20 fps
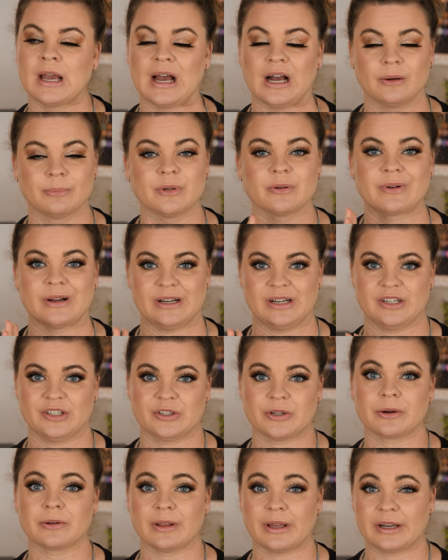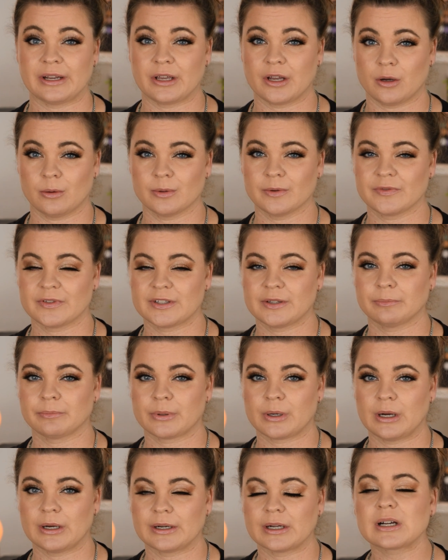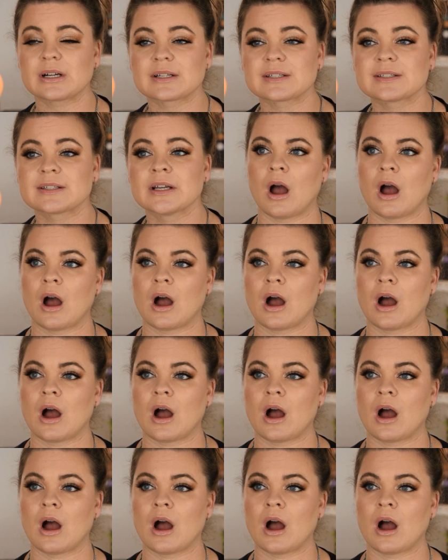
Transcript: I'll be ready to start letting go of some products.